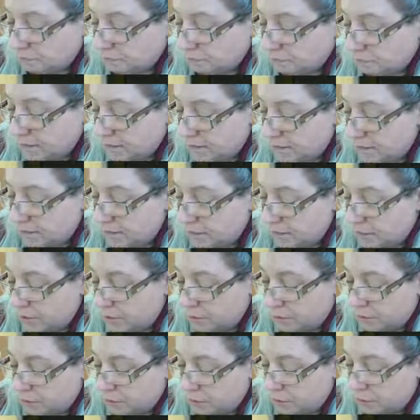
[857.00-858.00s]
plus
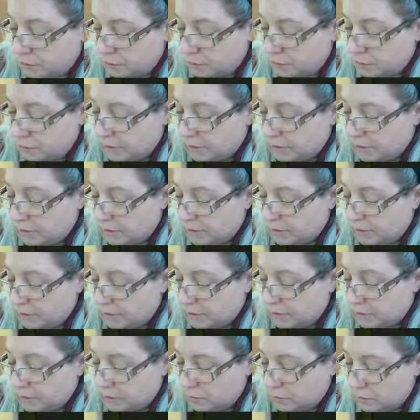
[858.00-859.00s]
2 plus
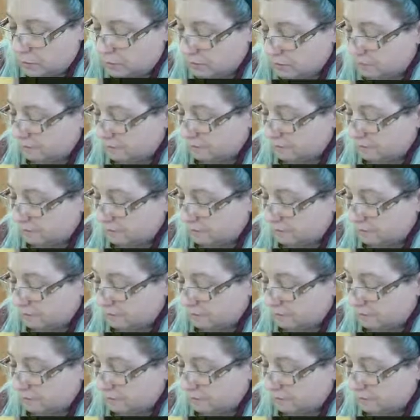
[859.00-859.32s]
2.